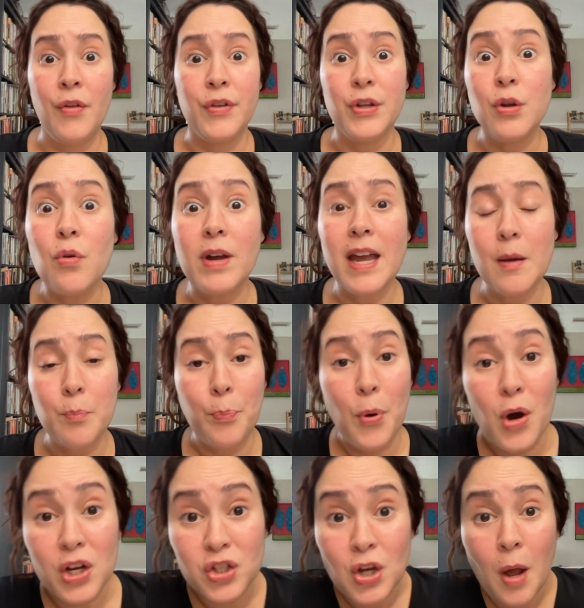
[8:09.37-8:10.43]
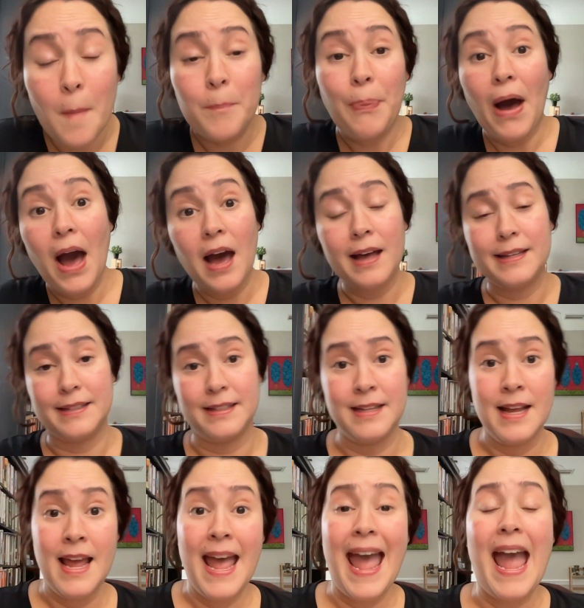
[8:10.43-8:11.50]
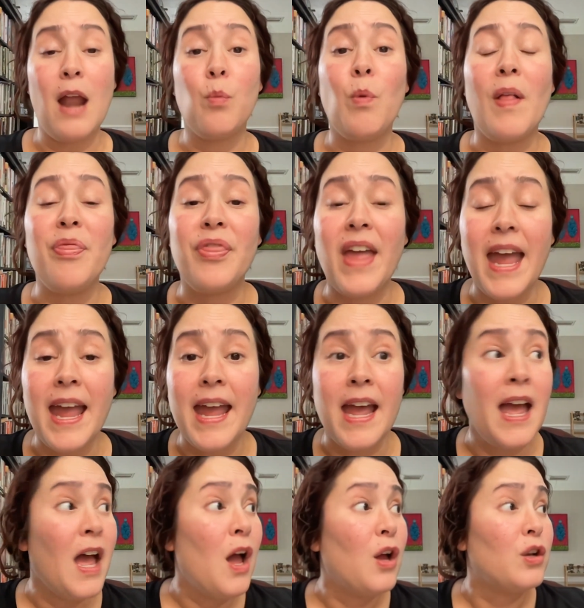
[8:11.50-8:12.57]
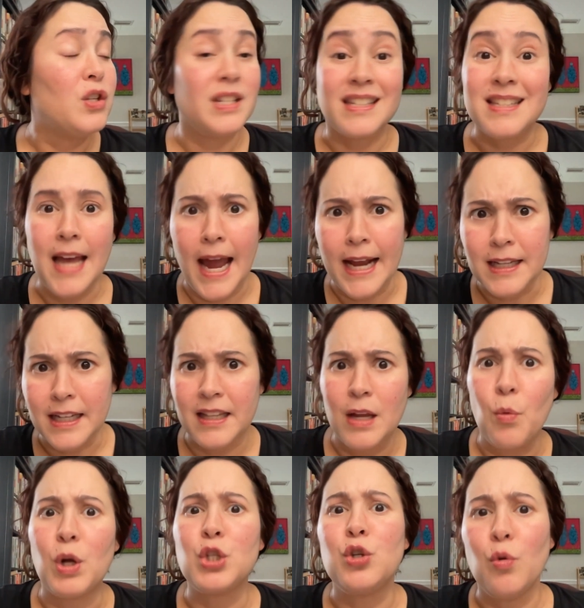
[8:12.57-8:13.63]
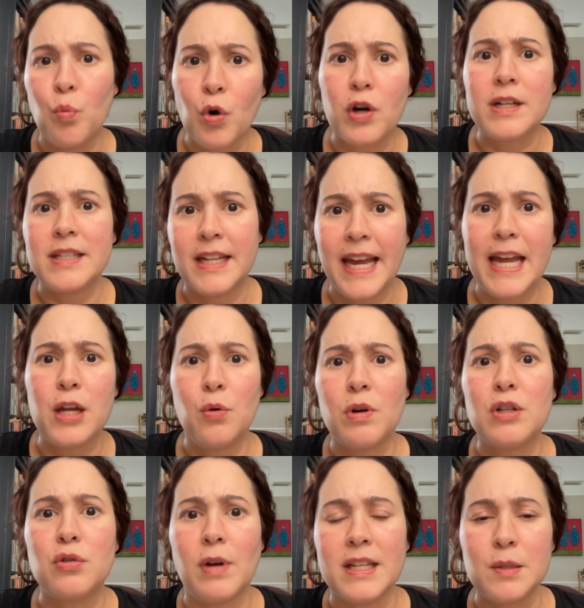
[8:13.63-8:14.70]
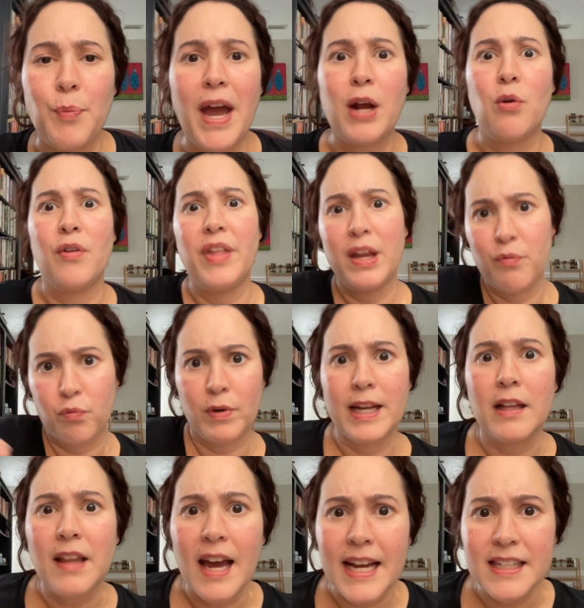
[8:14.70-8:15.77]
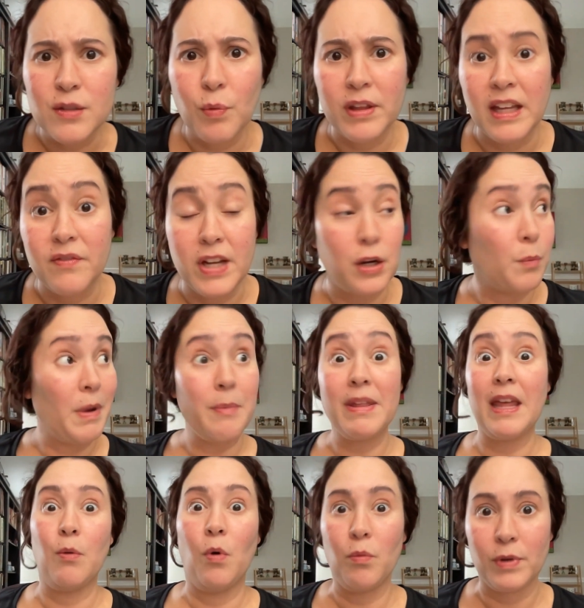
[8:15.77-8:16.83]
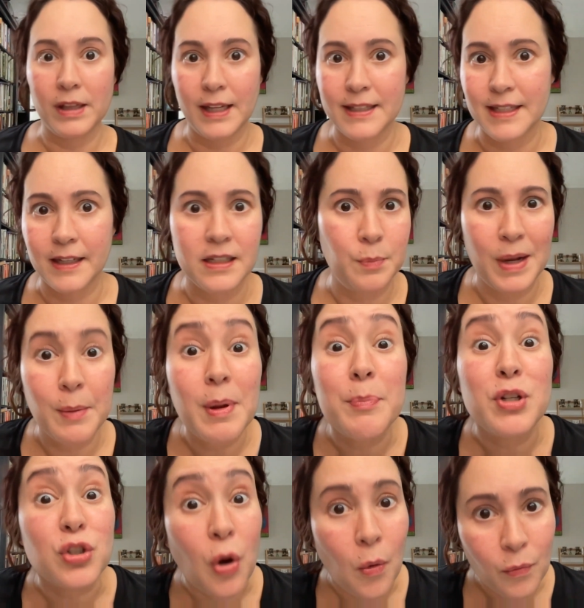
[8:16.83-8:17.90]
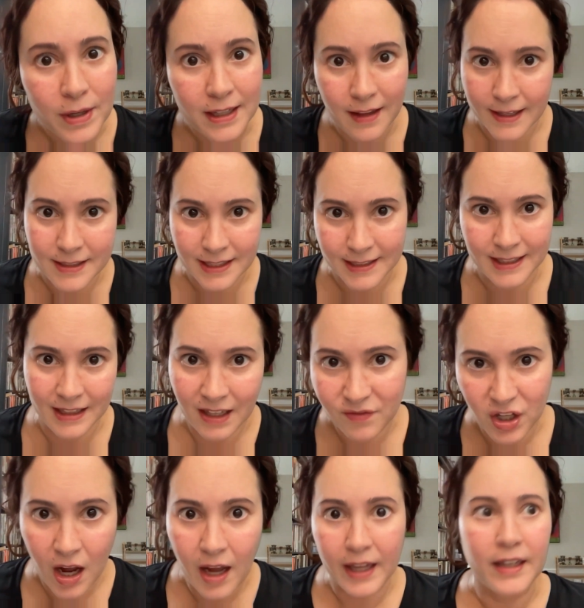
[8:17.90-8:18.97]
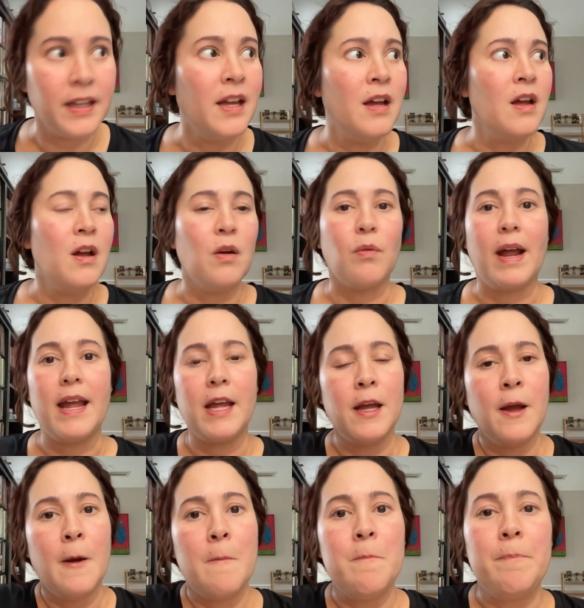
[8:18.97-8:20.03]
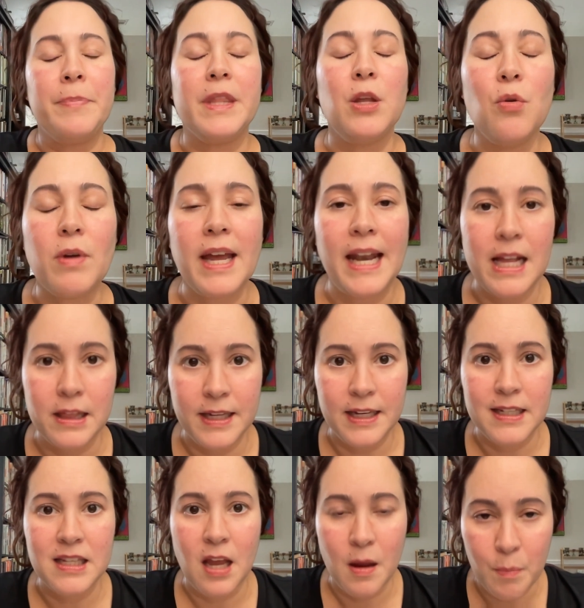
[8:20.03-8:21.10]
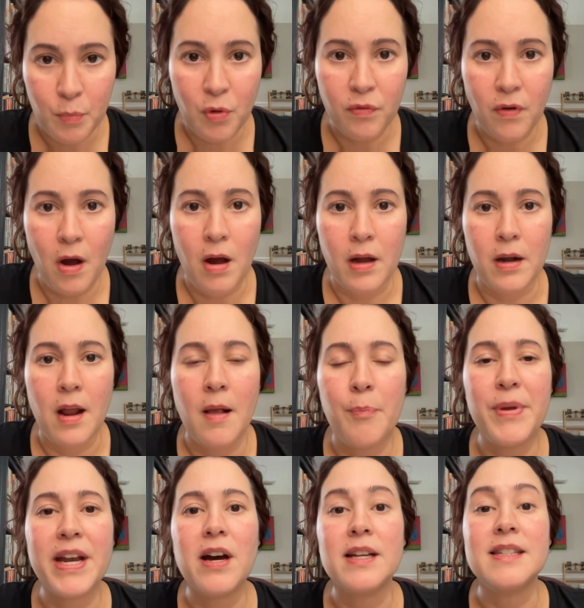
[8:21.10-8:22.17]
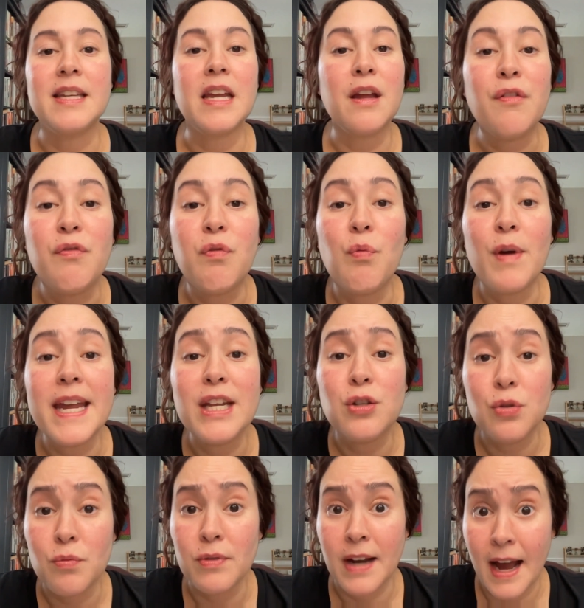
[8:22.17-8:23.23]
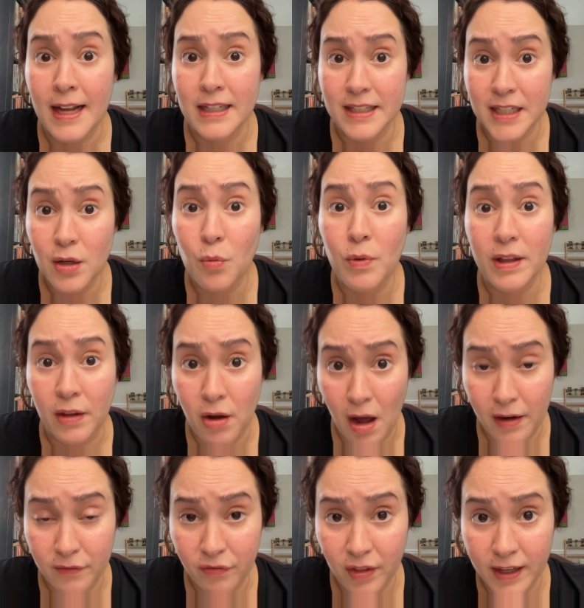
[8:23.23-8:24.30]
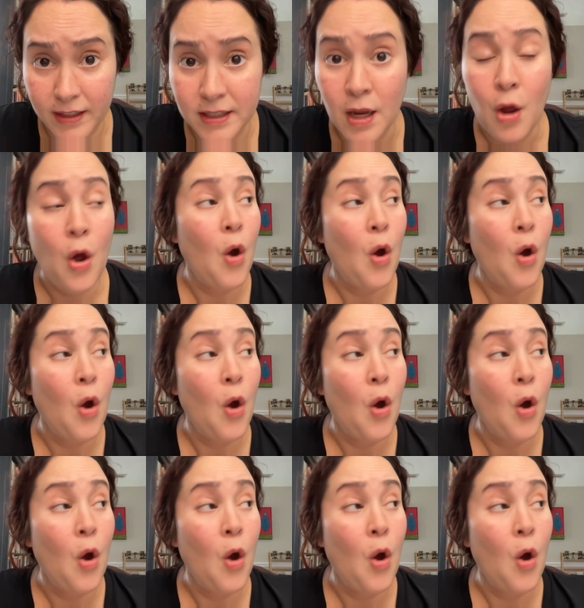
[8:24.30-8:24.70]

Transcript: you can push pause. And when they decide that they want to work to get your trust back, or they've realized what they've done, or maybe they won't realize it, because many people don't realize things that they've done, right? You can at least move on. Because if we do not deal with conflict